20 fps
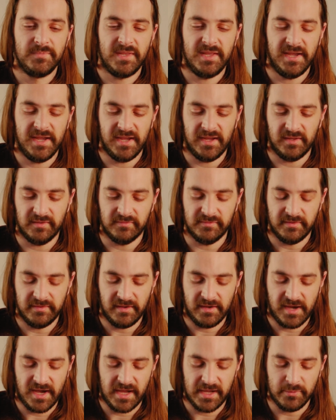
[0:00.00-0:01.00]
and
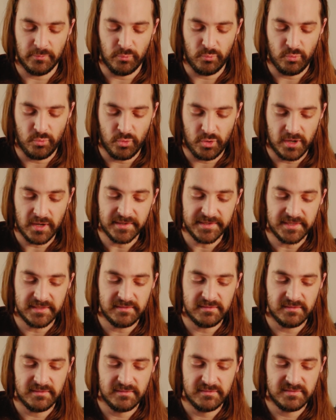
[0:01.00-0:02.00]
I
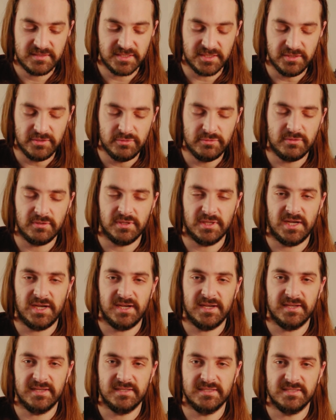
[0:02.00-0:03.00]
wanted to
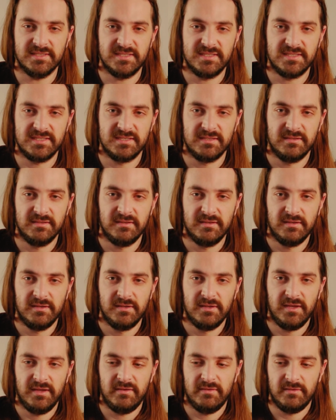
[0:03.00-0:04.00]
utilize
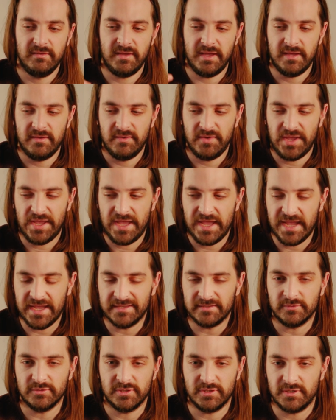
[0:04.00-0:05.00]

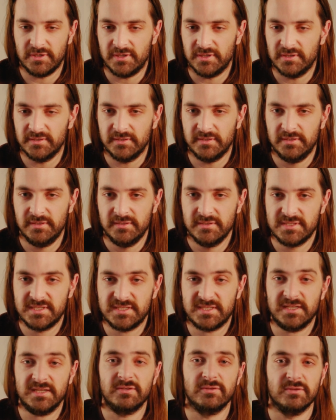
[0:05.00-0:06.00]
analog
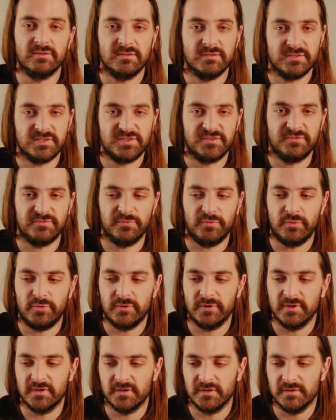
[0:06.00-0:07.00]
signals
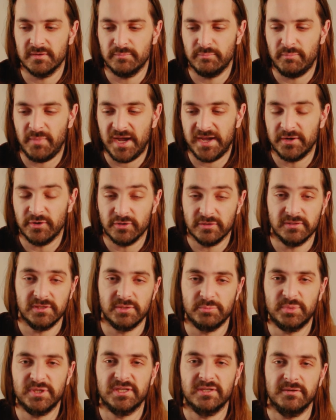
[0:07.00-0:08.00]
for my early
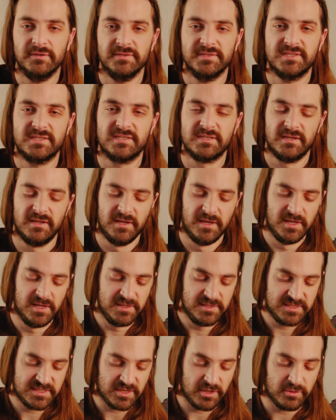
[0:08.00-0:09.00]
builds.
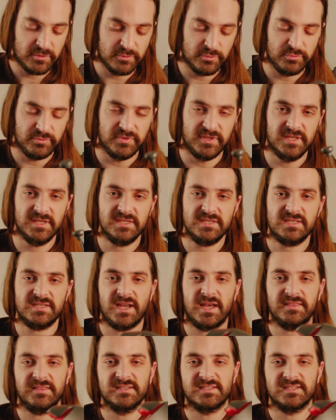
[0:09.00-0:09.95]
So this at the